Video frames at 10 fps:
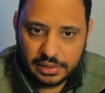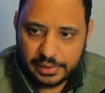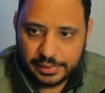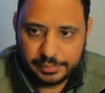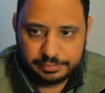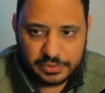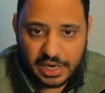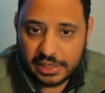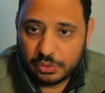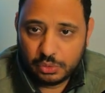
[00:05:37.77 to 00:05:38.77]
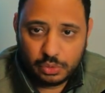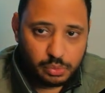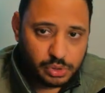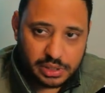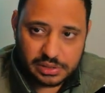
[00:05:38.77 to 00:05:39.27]
Uh, I don't
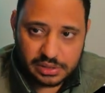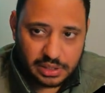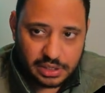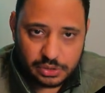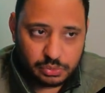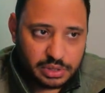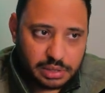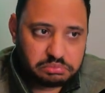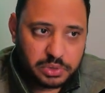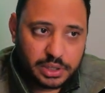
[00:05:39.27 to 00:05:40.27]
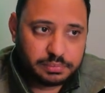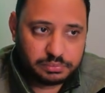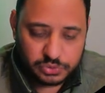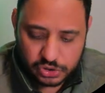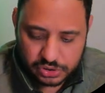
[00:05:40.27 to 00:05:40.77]
know what is leading to that,
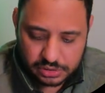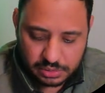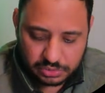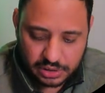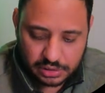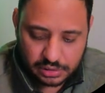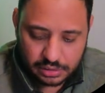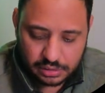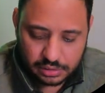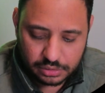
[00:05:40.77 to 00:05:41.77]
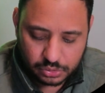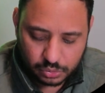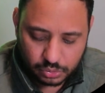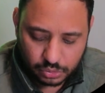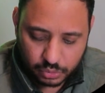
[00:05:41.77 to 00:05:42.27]
but just something uh,
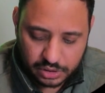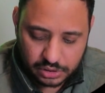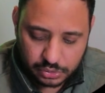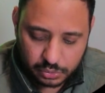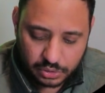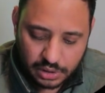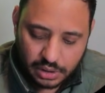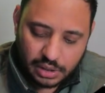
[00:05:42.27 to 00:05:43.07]
to, to look into.